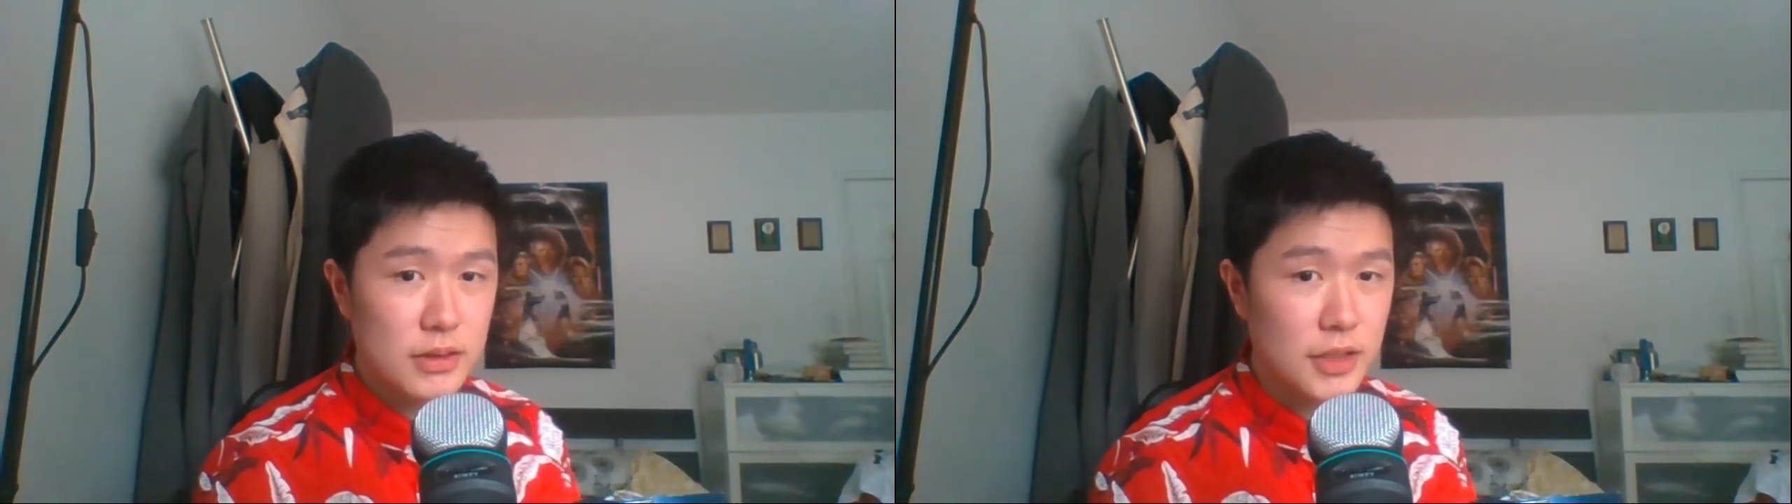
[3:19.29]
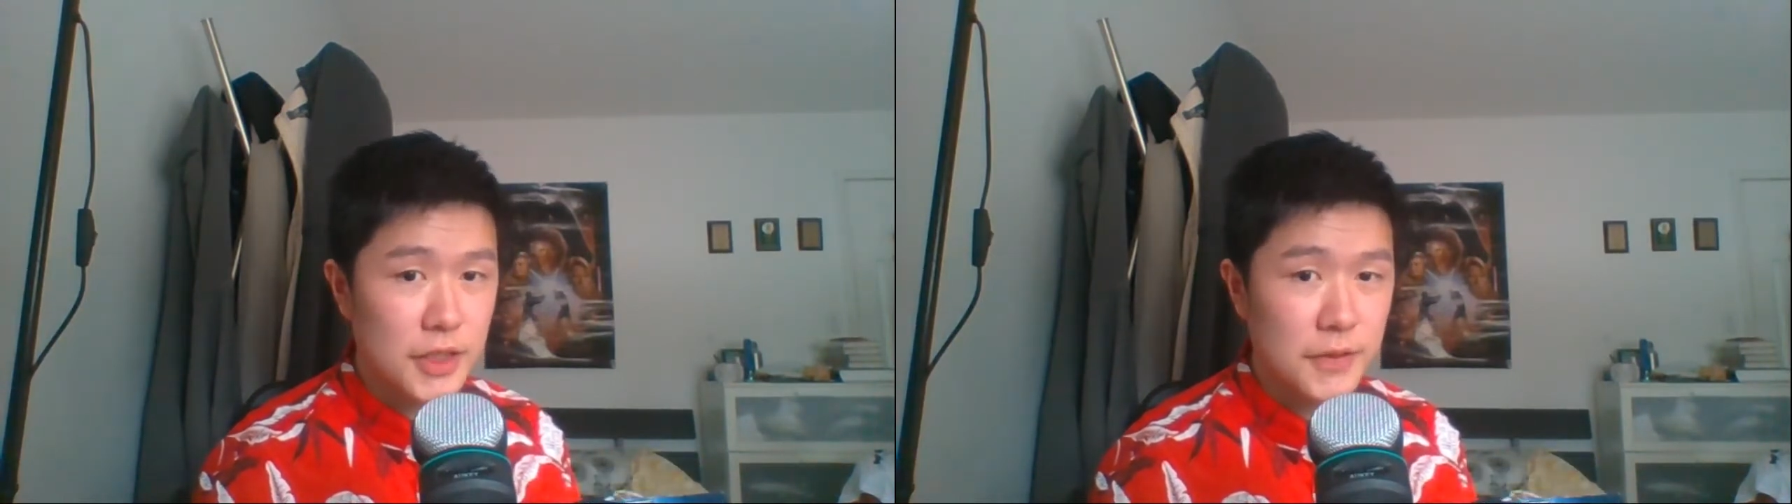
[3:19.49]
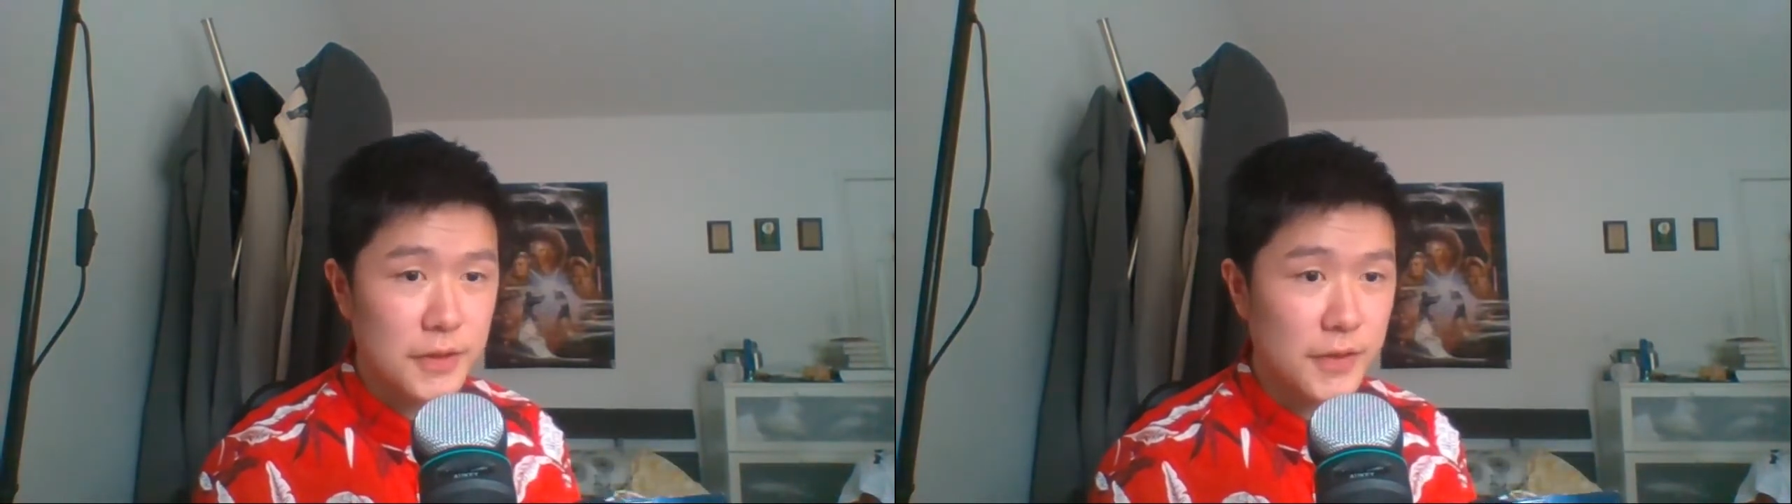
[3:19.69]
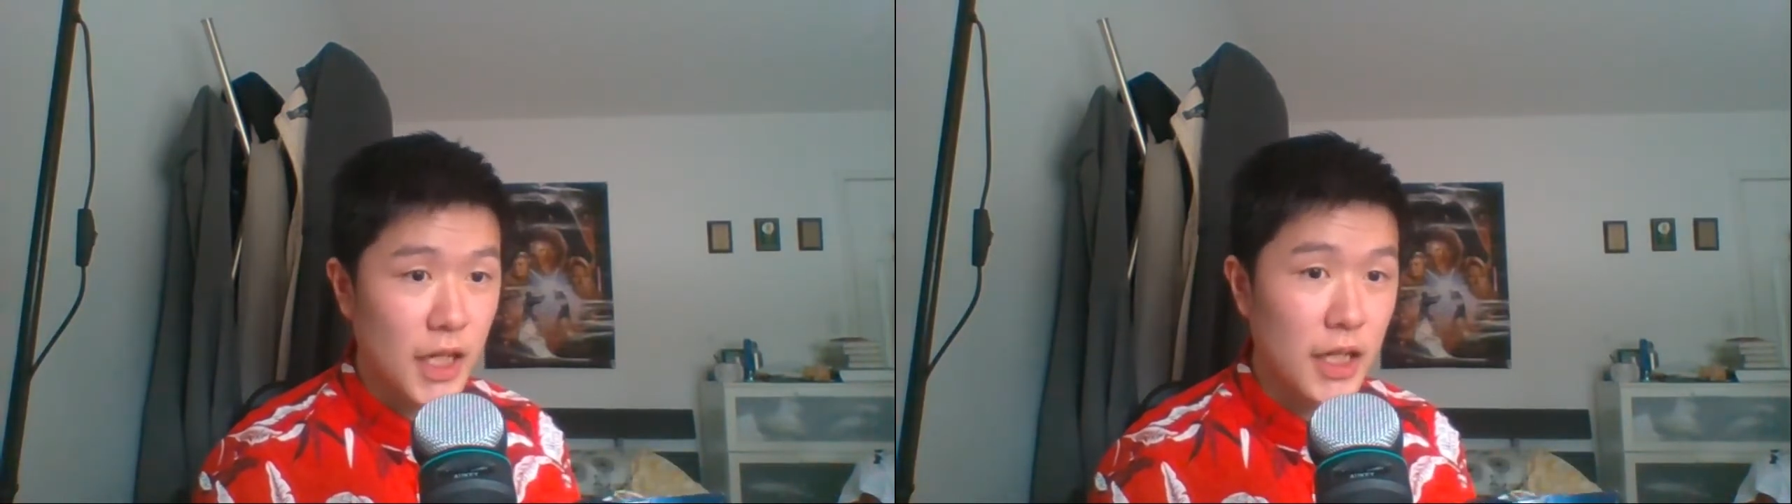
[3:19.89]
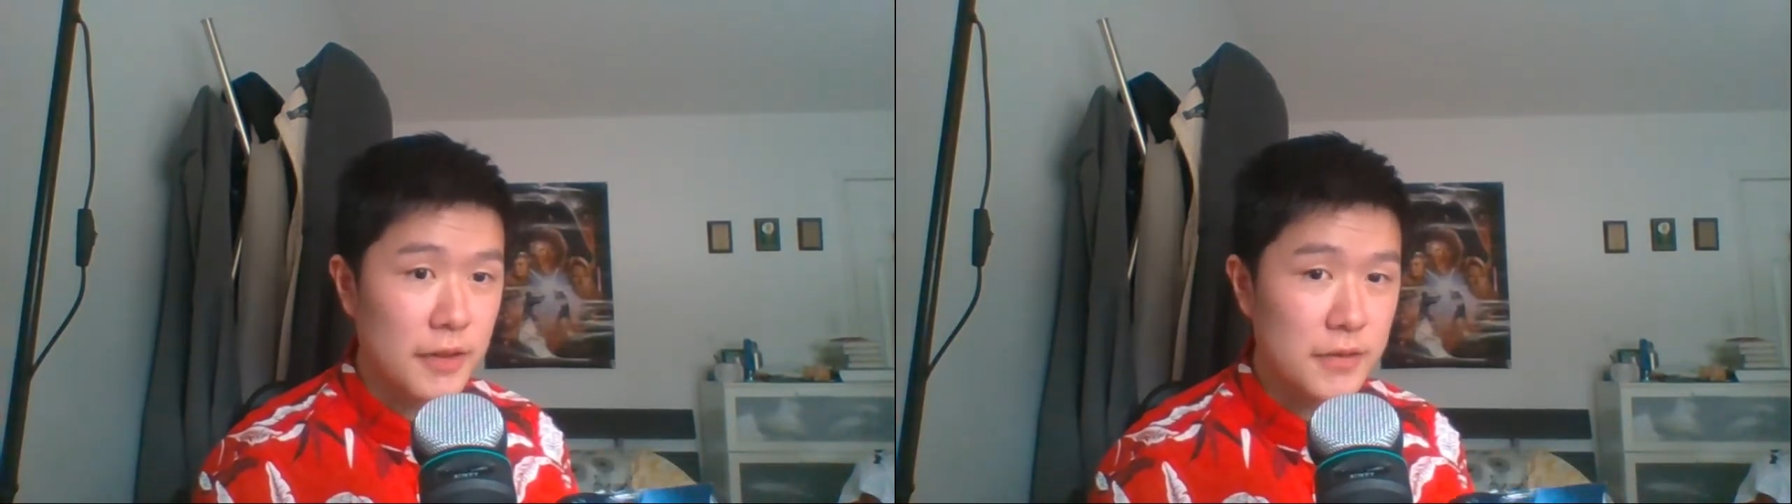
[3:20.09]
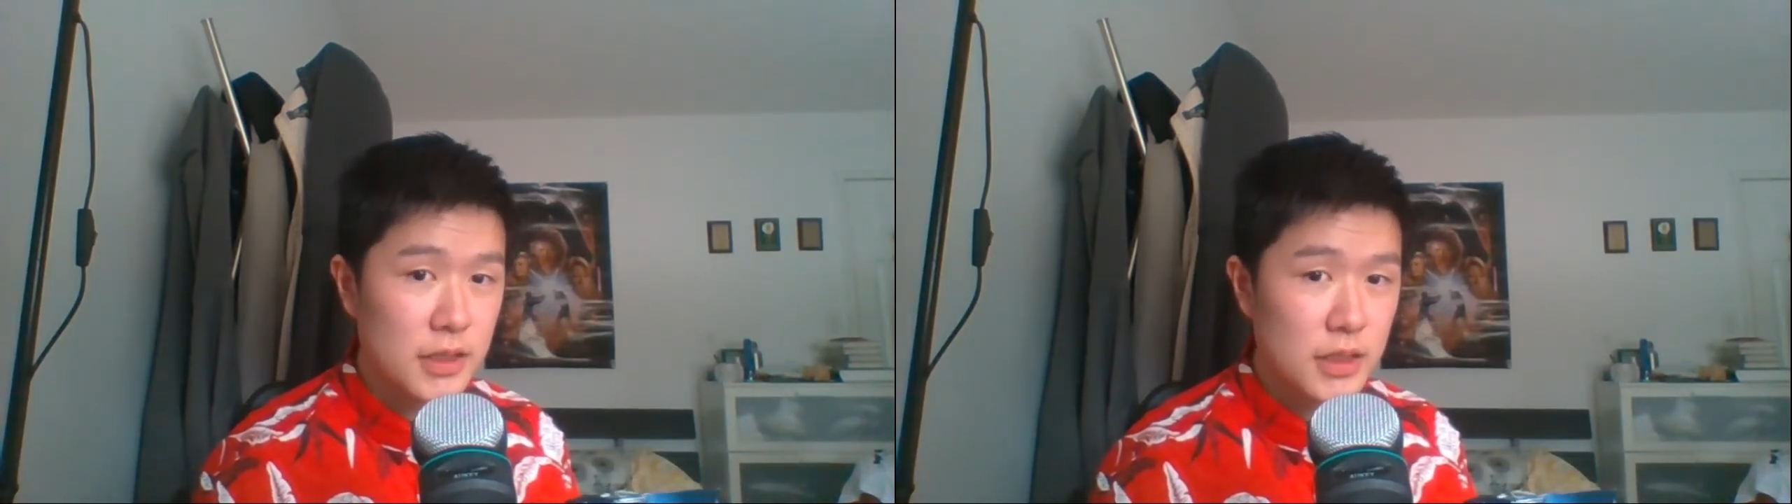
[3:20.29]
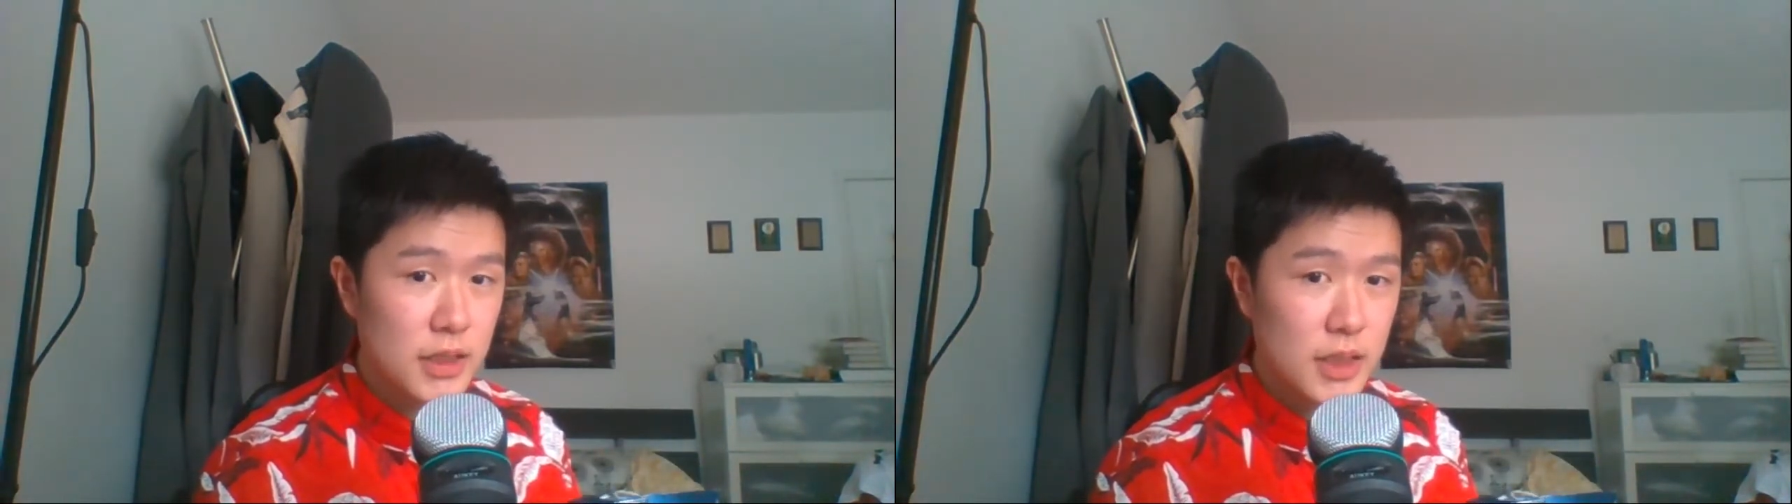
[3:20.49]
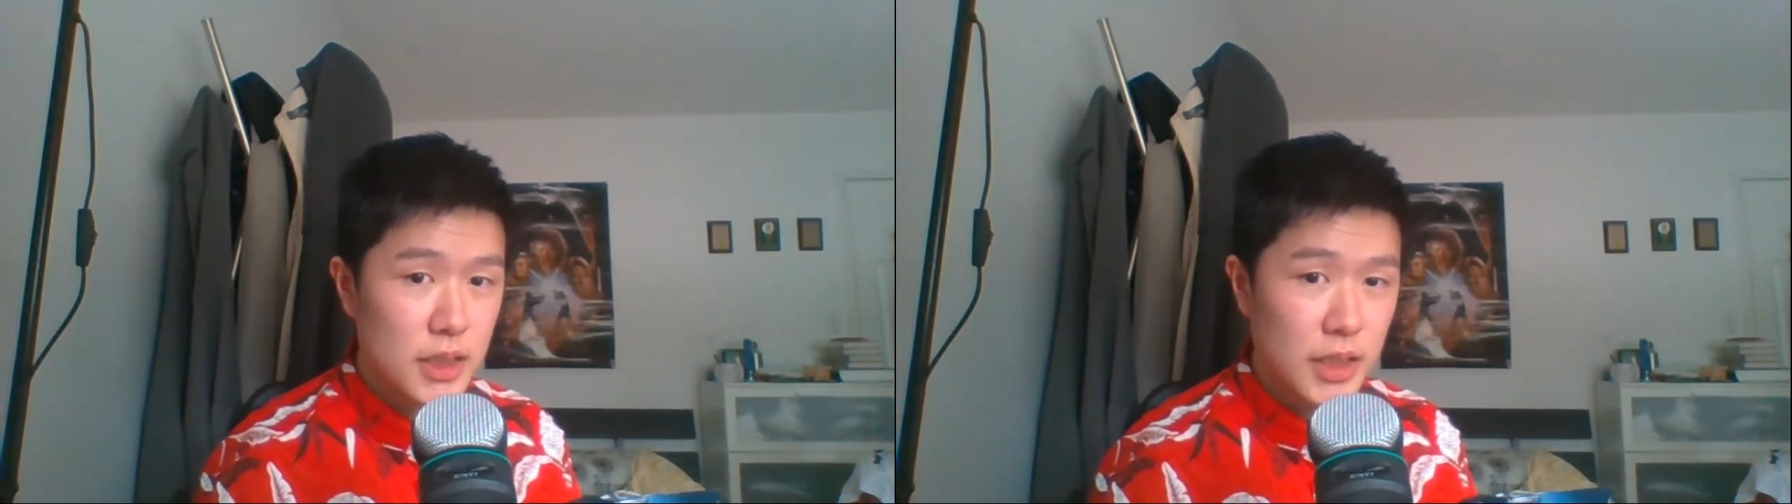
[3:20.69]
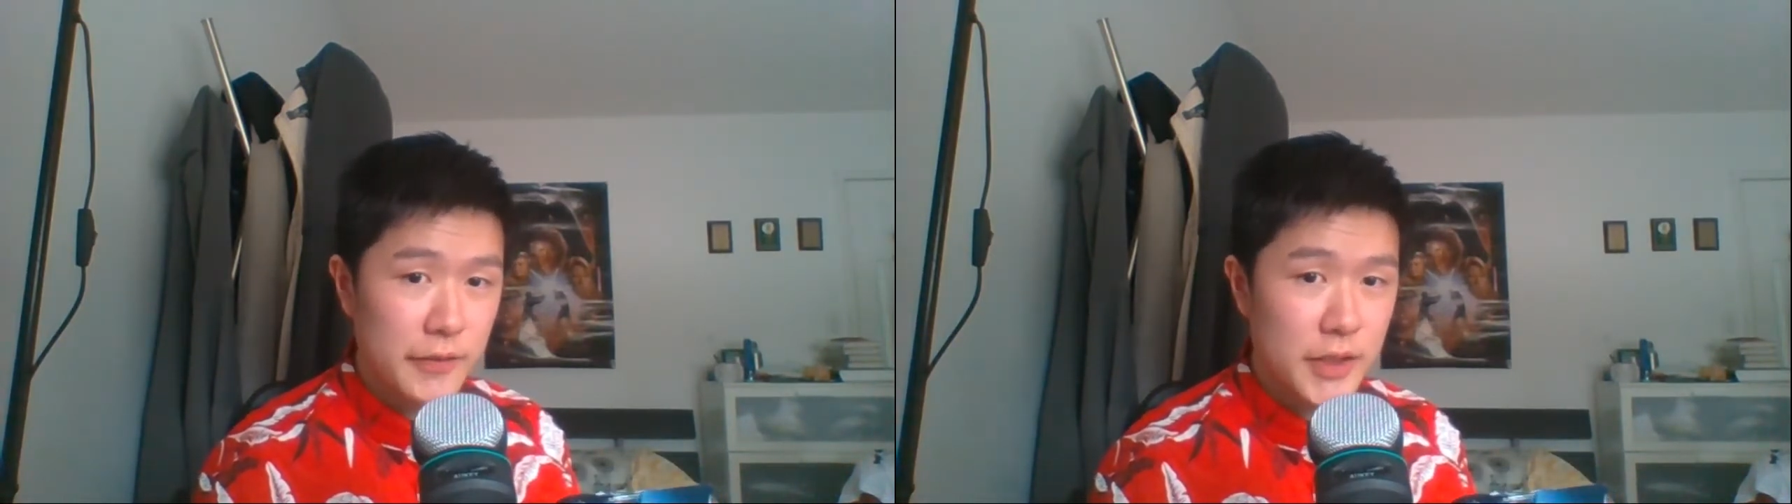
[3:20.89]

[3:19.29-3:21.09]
Not even a 5. If